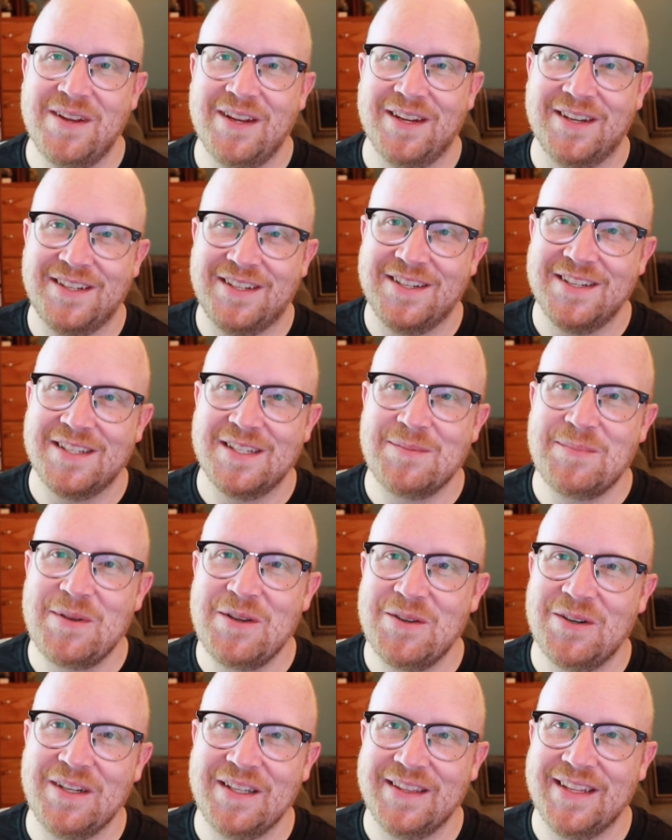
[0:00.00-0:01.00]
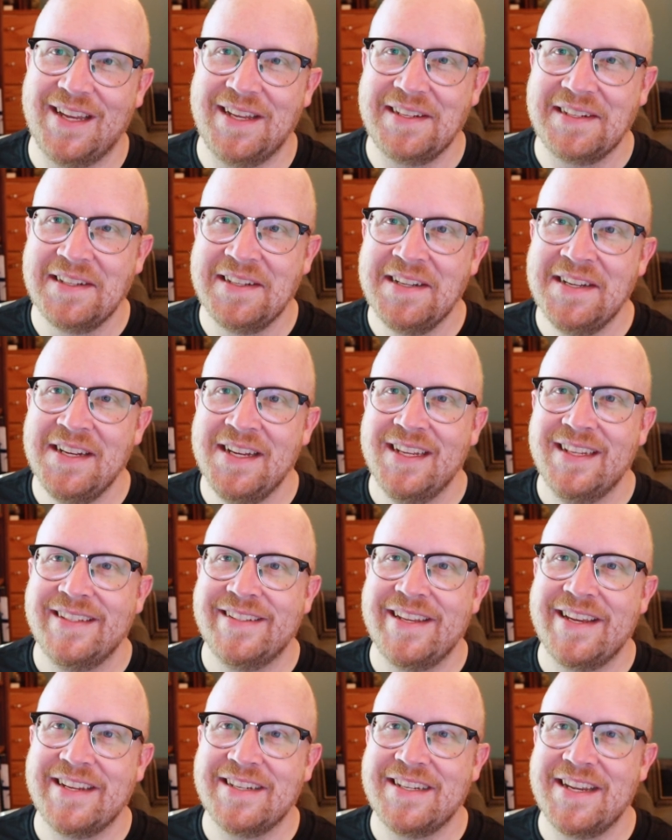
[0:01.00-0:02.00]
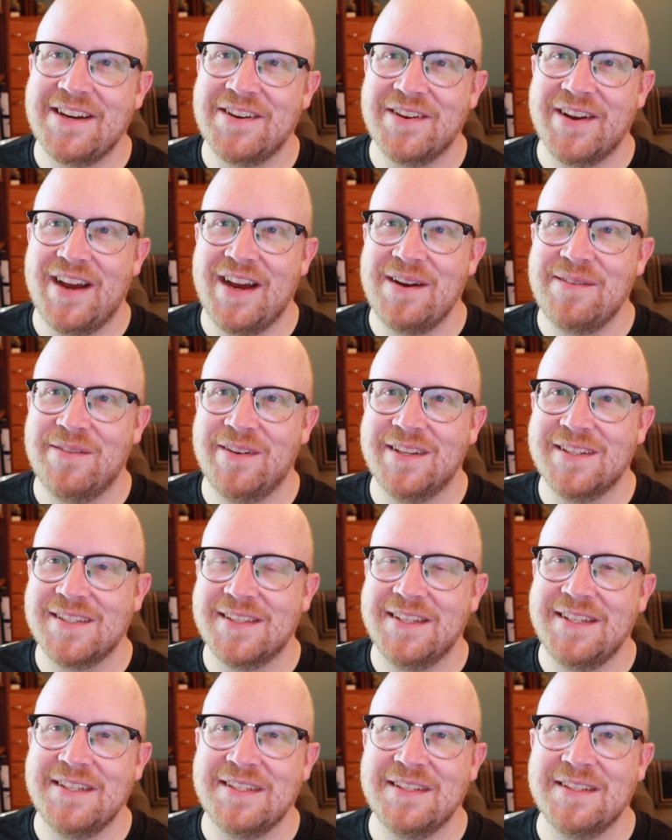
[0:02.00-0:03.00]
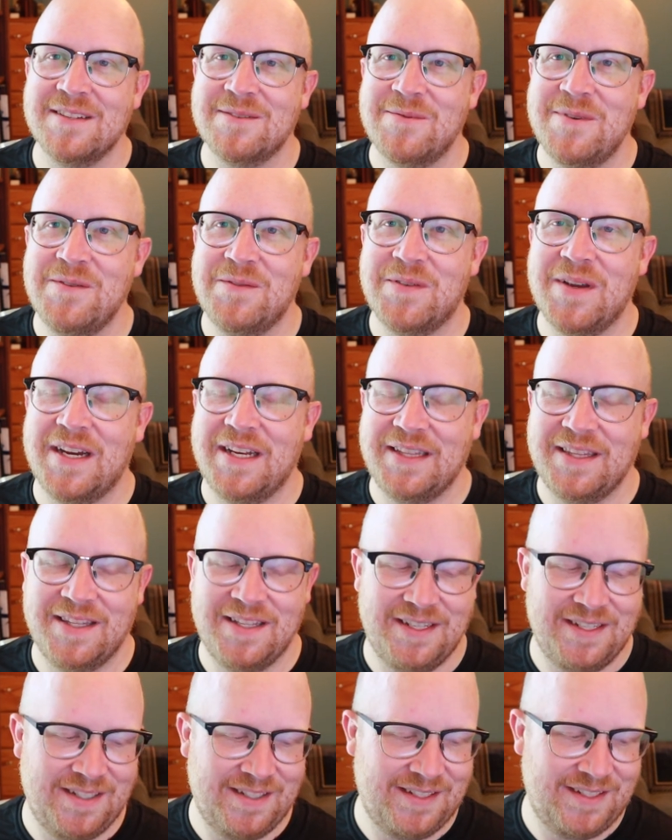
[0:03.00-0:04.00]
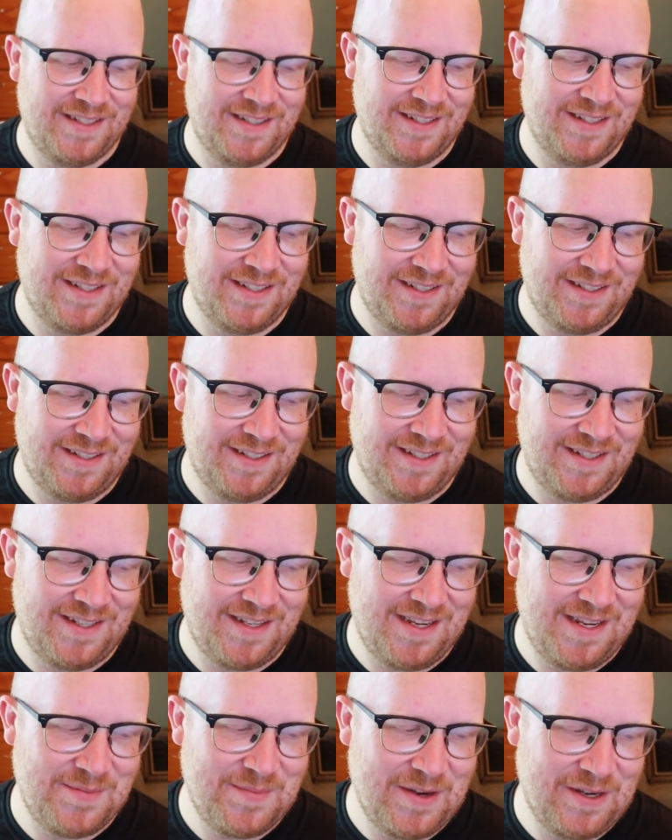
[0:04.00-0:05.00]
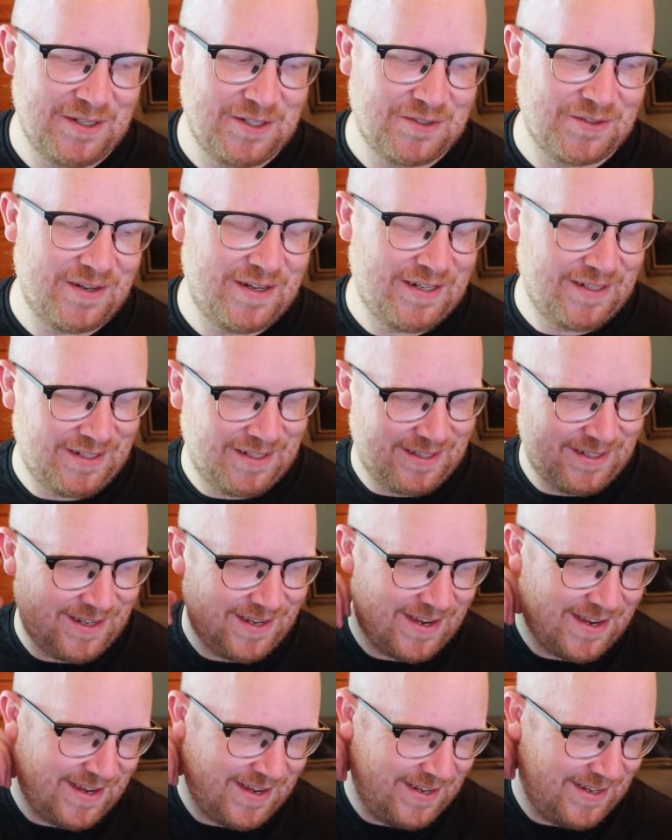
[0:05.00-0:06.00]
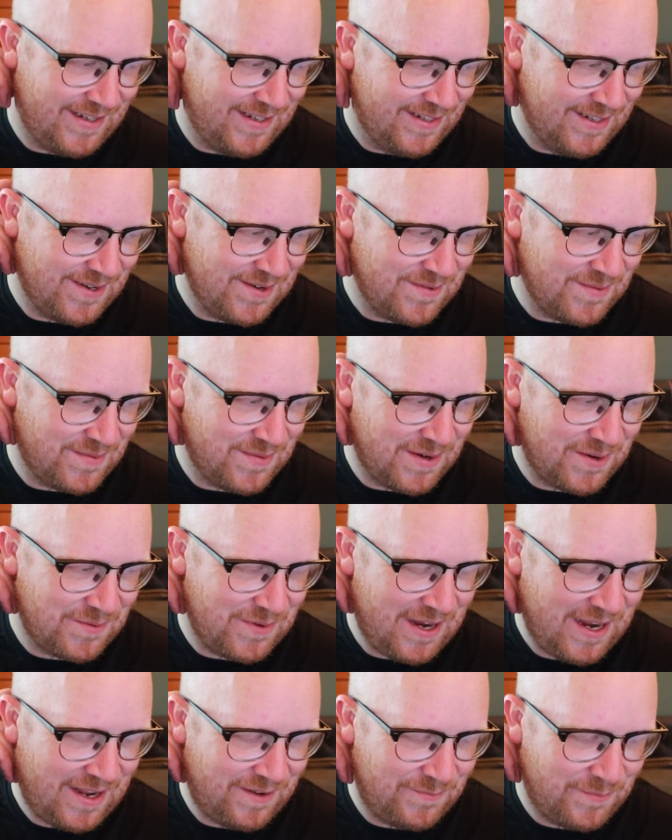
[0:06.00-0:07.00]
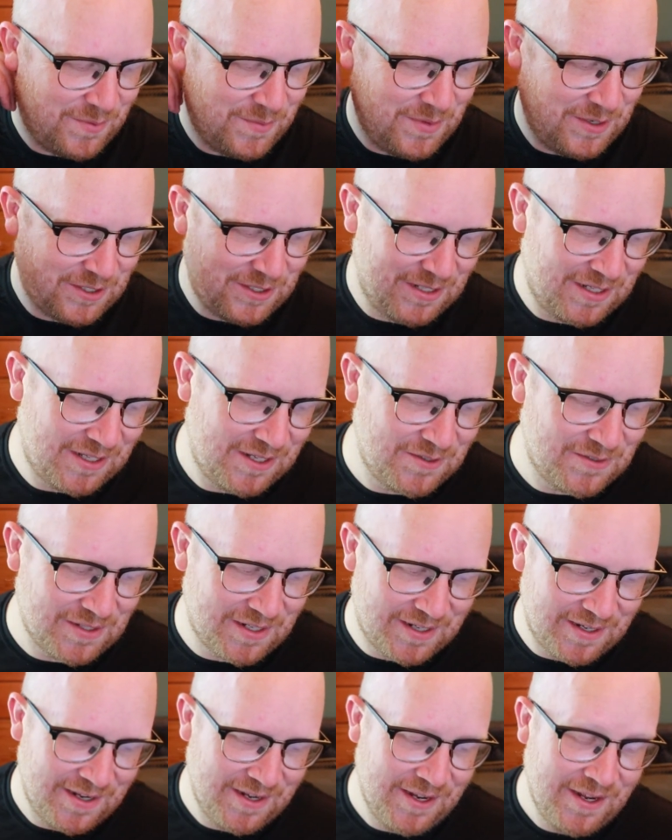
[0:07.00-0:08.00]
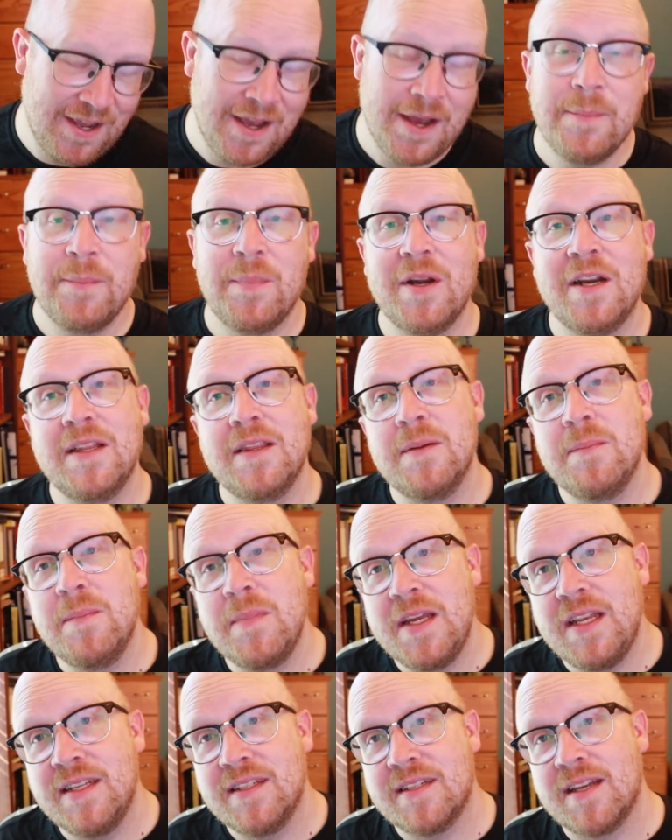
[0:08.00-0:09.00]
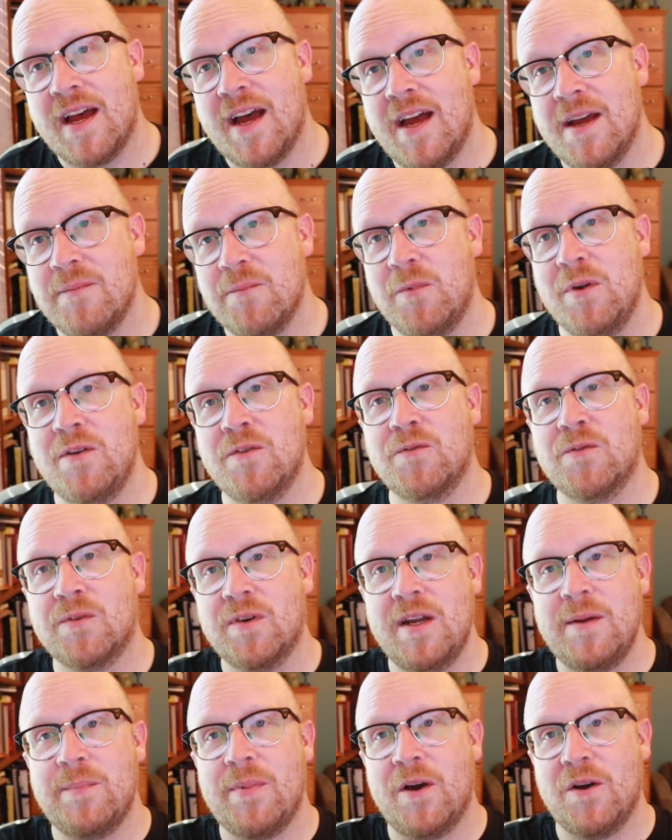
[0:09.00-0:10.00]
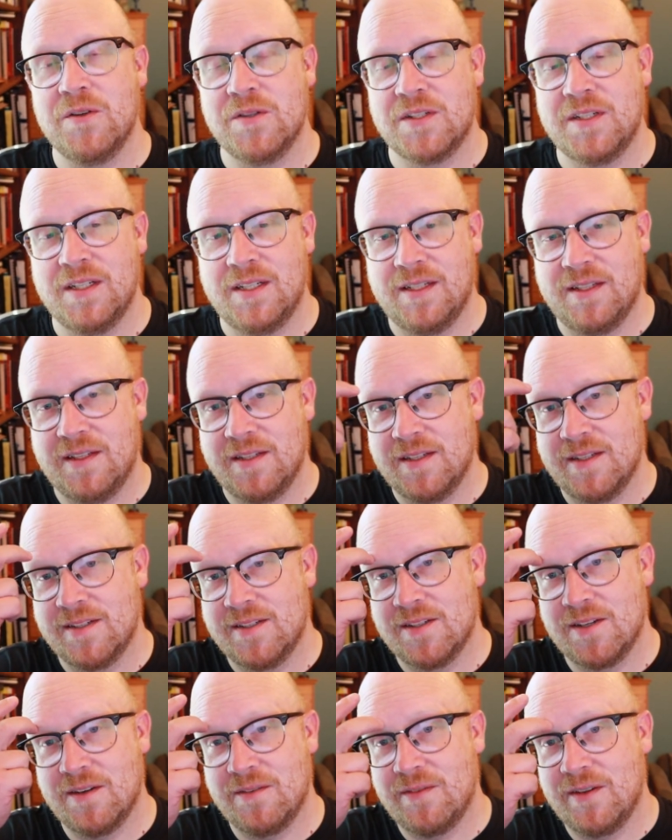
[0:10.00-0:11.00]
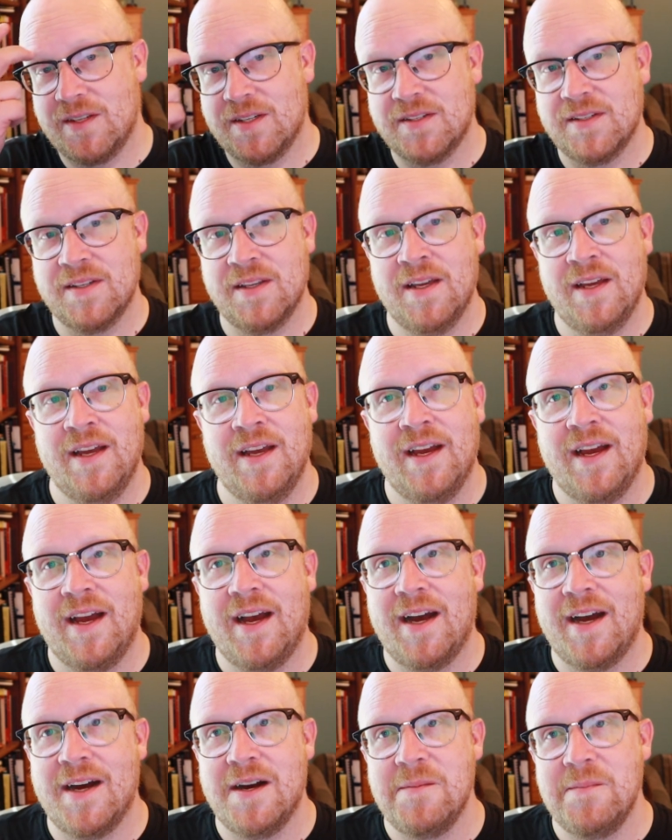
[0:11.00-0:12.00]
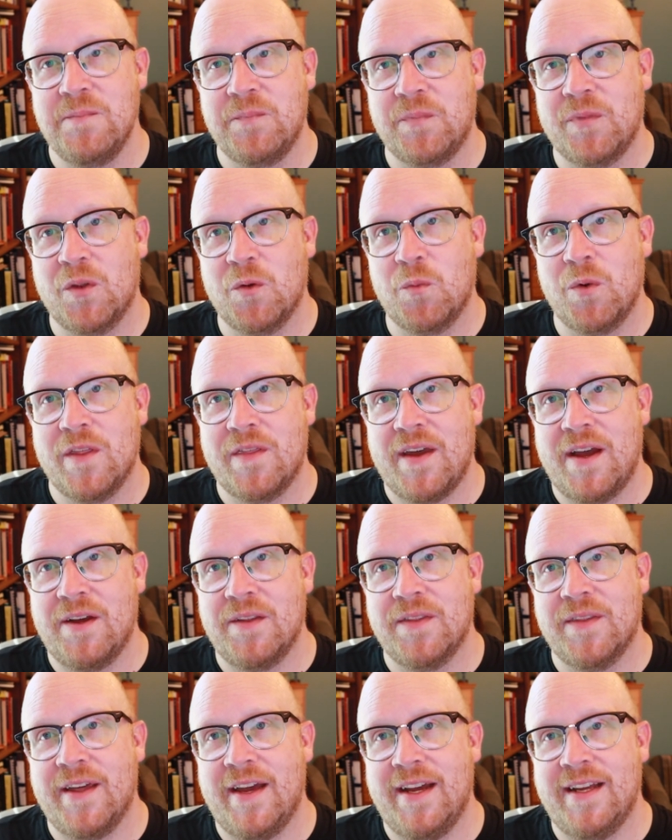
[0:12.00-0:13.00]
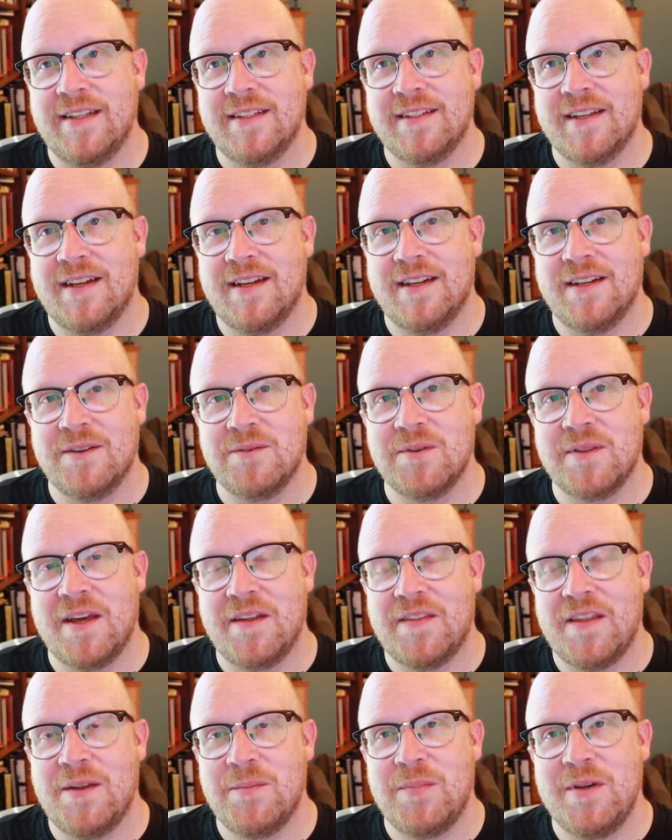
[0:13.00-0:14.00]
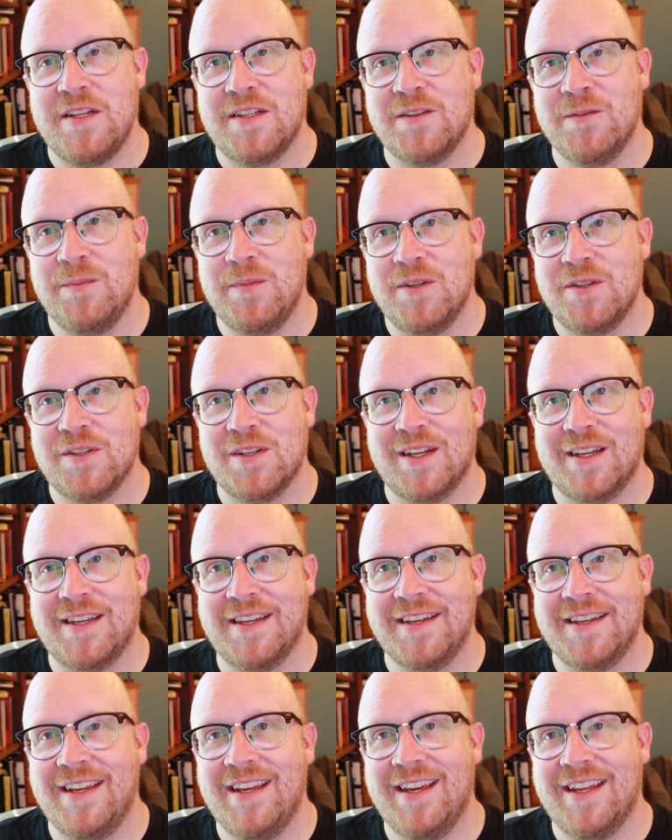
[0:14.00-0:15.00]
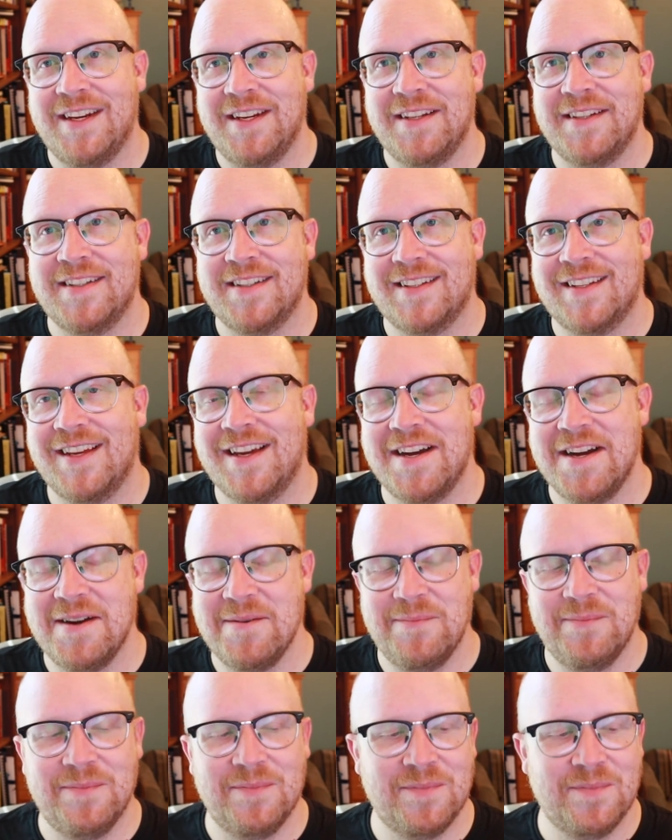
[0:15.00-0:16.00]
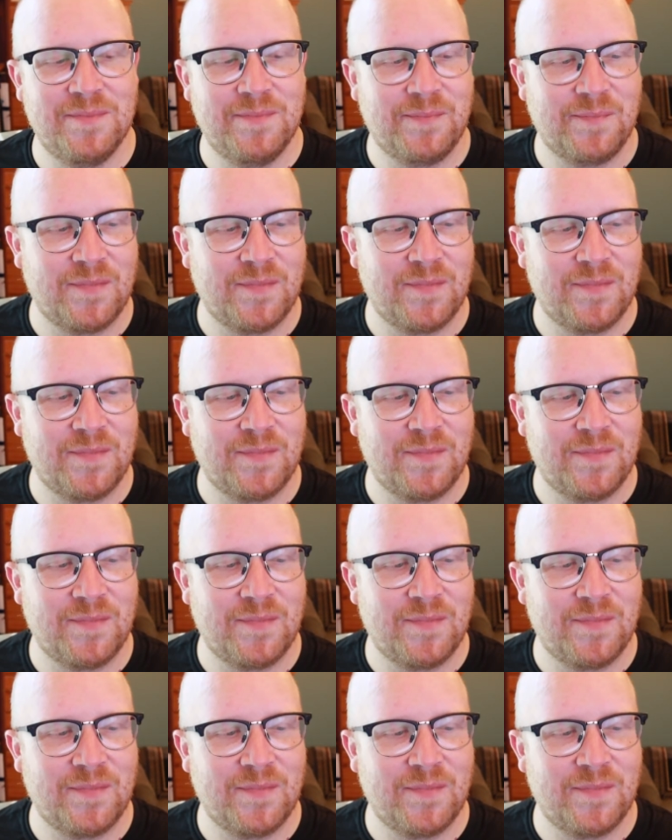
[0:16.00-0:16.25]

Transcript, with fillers: we are disputing that takedown, obviously, since we've got the the email trail. Uh, where we have permission to use it. But in the meantime, we've reposted the service um, without that uh, without that piece of music in it. Um,